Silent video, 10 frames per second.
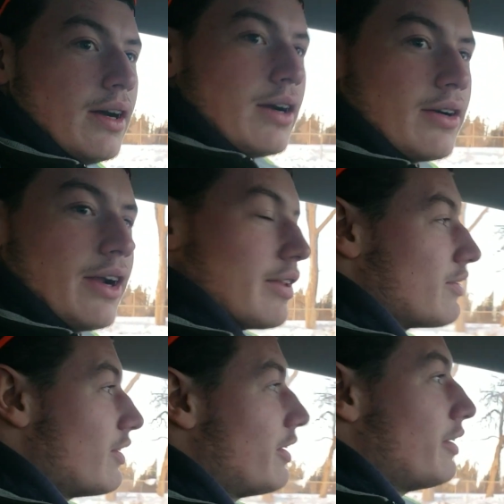All right,
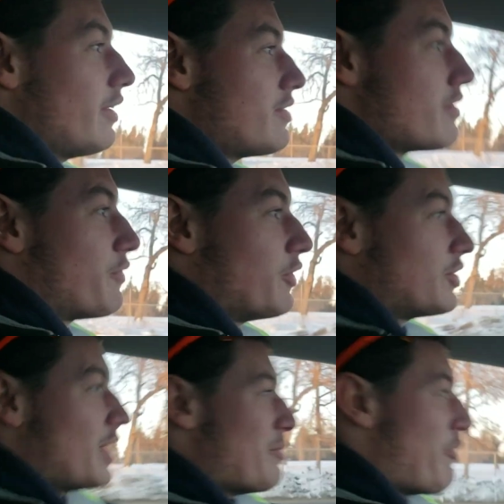so this is the
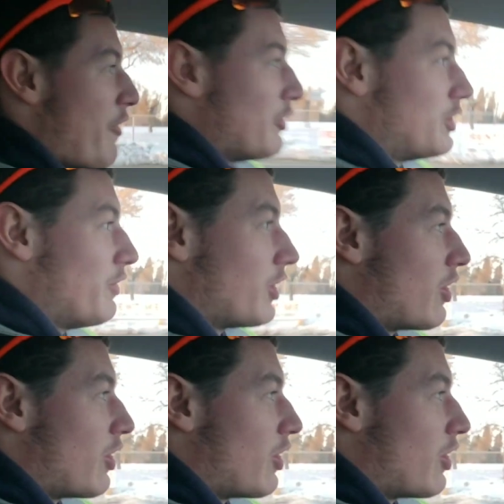first time I've ever driven a